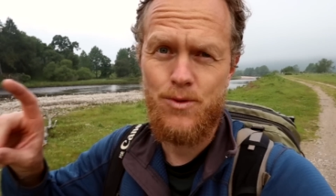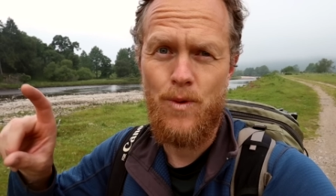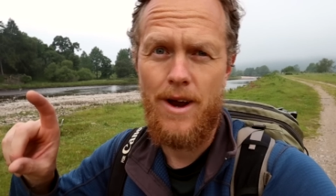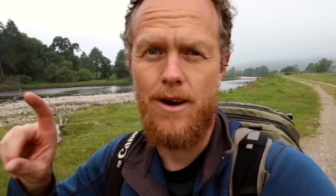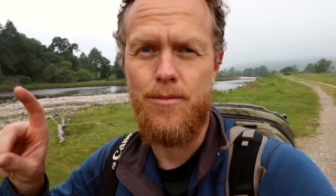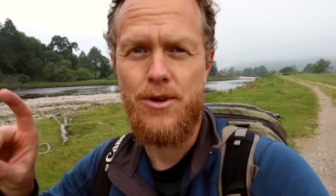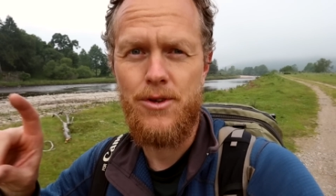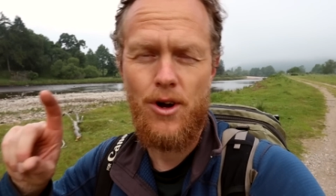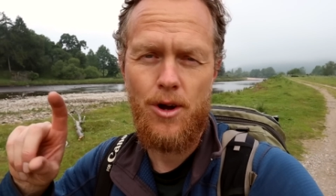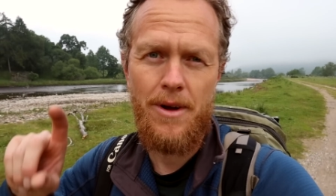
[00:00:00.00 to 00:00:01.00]
where I'm going to
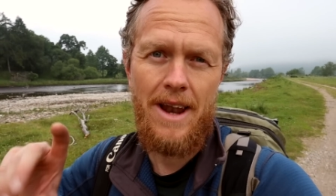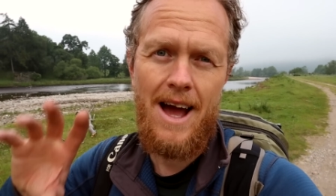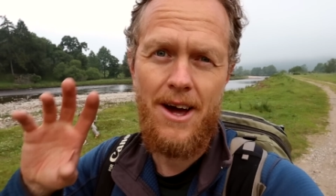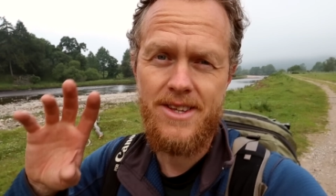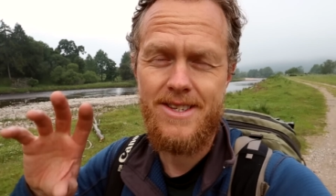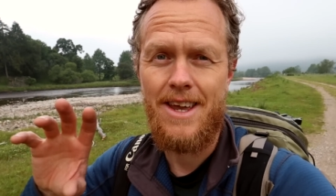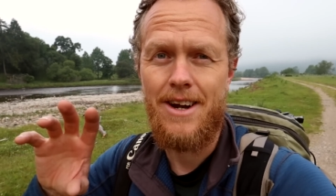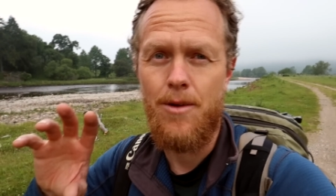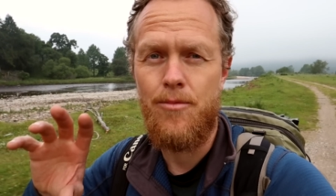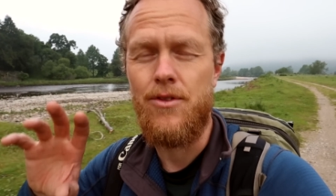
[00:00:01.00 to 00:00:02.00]
talk about how to set
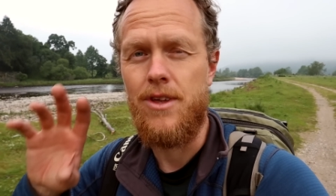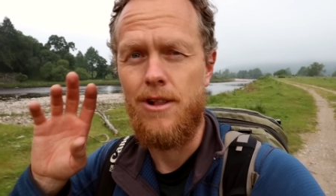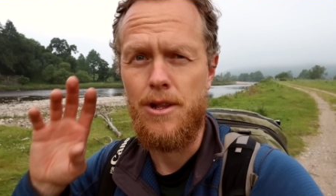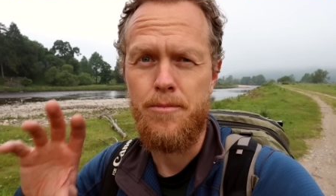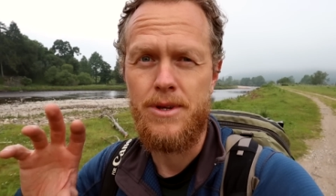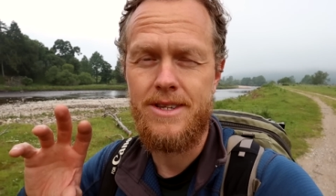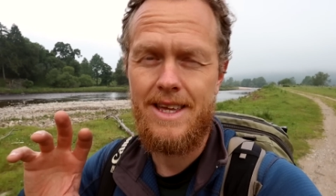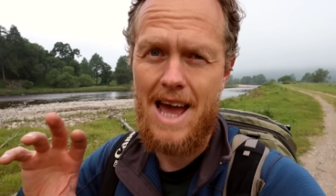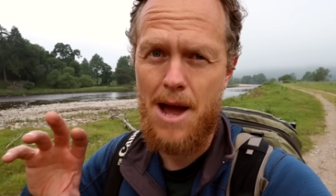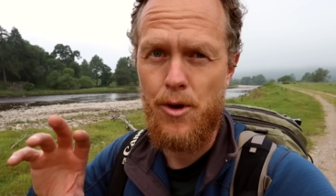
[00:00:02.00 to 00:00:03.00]
it up for the Olympus
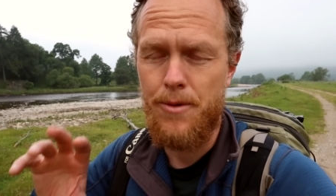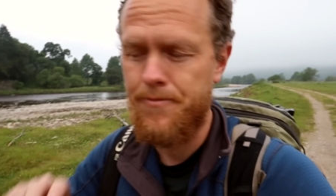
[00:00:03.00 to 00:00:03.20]
camera.